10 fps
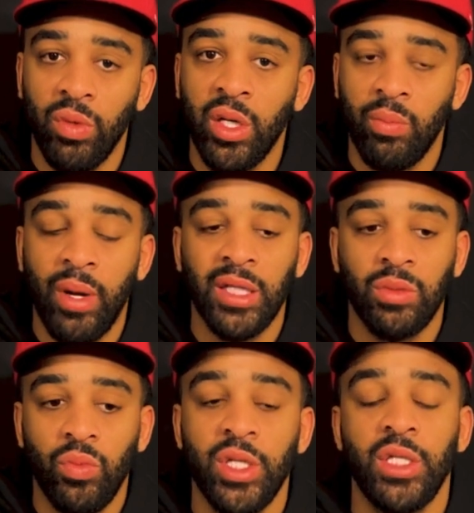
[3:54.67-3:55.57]
can
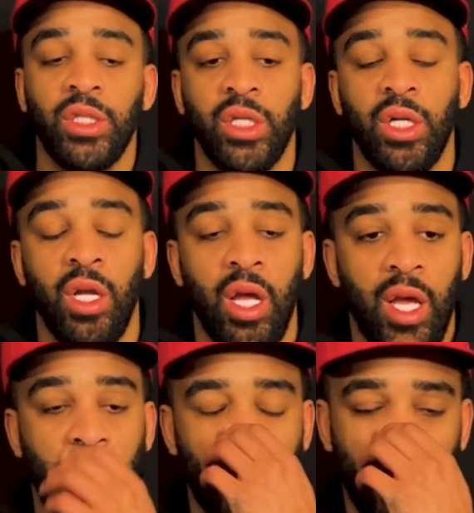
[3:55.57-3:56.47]
possibly win this shit.
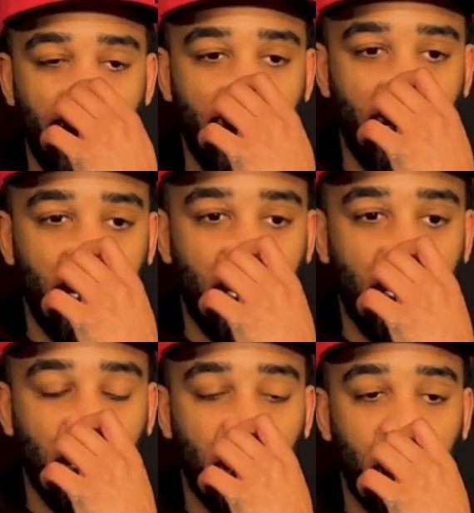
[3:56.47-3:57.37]

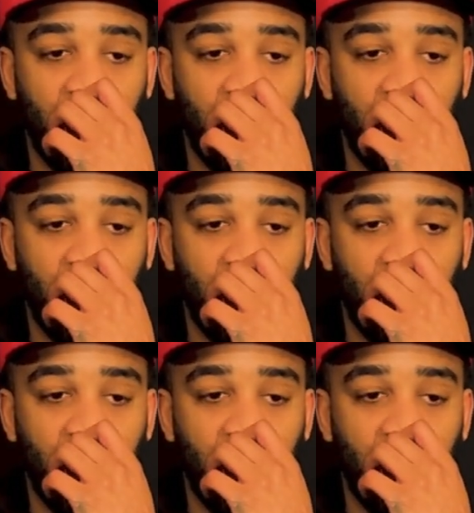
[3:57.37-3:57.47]
And